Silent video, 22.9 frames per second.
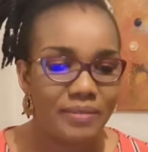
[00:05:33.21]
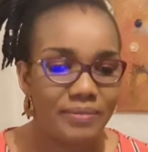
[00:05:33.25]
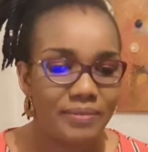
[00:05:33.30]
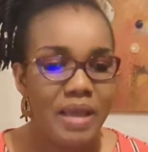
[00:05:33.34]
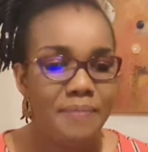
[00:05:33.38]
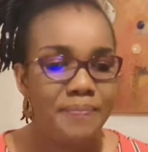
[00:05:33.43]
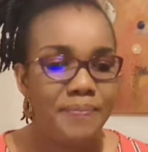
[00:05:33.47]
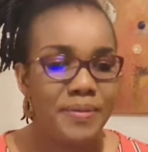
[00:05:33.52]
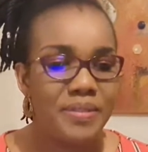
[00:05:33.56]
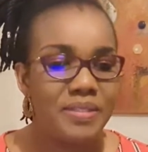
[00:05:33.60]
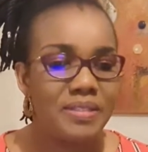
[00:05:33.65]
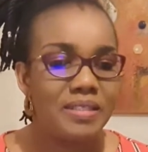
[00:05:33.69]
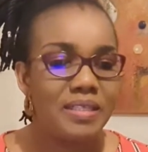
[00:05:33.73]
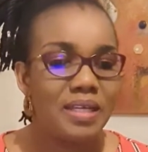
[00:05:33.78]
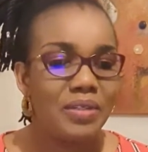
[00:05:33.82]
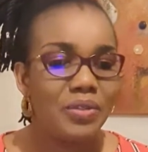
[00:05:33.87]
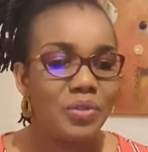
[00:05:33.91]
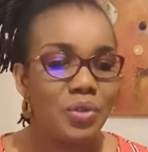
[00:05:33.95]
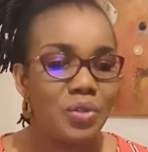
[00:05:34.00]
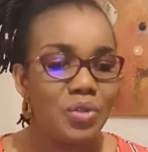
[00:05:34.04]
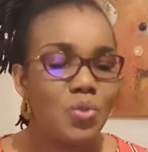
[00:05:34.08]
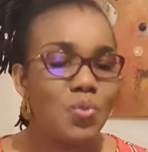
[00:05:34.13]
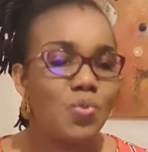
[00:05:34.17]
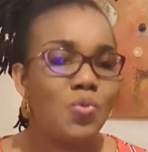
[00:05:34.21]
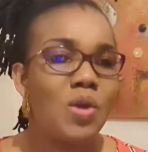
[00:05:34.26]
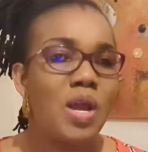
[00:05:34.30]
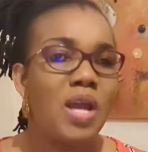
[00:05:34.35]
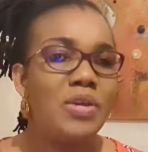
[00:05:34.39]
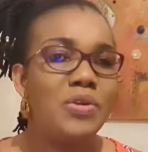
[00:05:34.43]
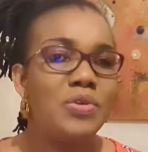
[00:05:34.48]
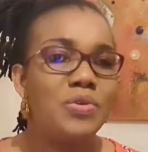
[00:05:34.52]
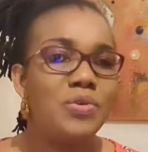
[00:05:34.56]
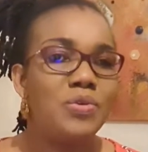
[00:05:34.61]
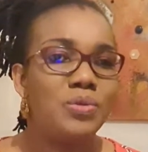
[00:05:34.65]
A person that knows where
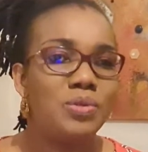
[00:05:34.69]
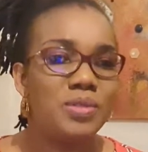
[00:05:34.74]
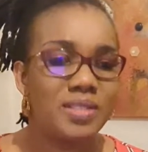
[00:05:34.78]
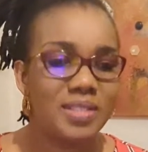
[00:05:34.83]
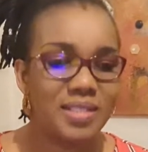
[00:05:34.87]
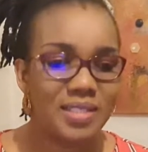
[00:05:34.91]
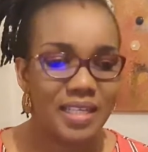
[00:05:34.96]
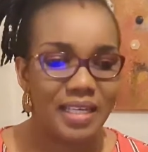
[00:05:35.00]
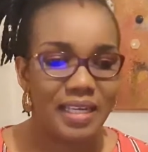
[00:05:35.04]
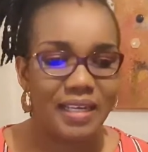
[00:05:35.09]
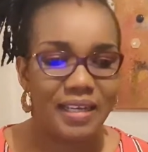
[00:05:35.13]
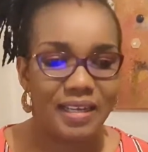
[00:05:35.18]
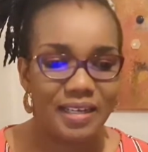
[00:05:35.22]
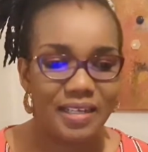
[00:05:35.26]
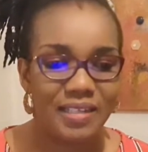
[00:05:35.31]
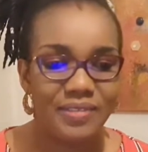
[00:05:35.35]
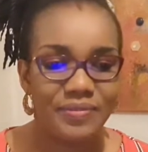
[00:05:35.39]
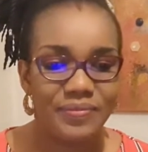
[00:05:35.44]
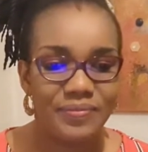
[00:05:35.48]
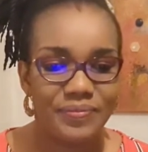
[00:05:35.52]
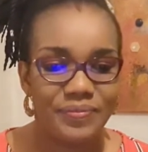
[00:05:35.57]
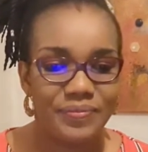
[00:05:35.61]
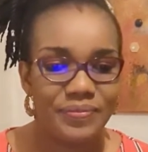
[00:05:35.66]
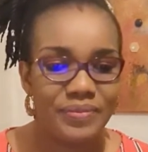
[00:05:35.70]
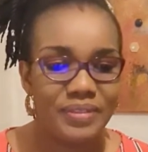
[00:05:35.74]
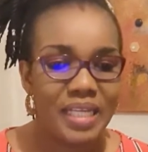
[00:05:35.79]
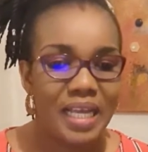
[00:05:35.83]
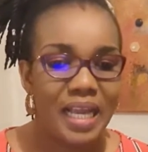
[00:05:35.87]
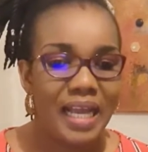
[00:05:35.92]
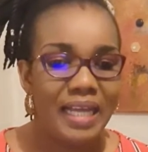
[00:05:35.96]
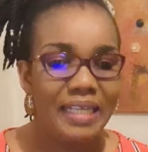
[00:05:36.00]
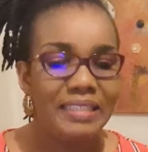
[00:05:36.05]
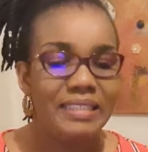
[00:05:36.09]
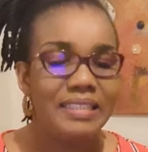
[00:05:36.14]
you stink
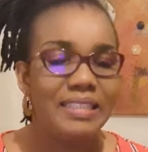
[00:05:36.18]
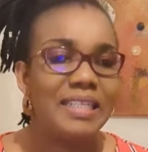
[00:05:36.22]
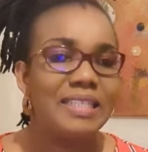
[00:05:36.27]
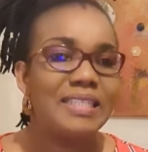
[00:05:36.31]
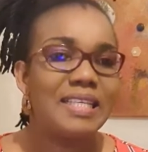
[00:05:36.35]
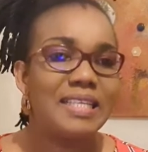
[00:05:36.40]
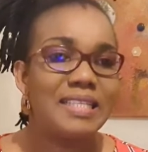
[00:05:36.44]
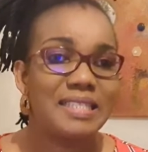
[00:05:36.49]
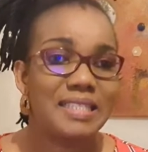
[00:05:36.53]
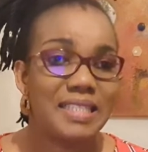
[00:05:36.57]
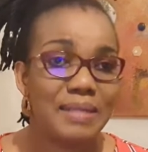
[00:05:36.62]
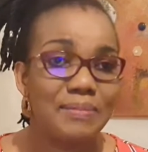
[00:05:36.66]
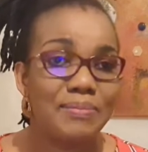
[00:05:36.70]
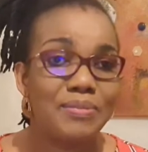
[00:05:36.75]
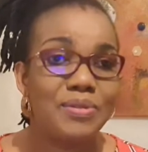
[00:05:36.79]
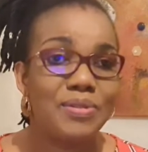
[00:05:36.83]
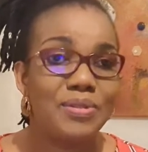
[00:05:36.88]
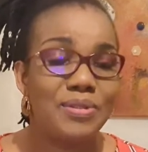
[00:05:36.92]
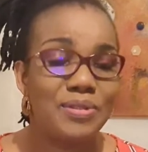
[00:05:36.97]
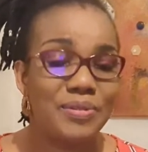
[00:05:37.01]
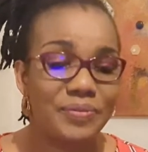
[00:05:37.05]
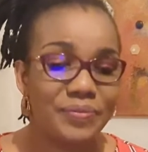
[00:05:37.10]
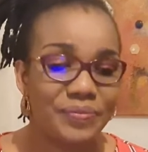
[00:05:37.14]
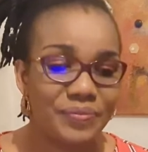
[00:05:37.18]
and yet accepts you.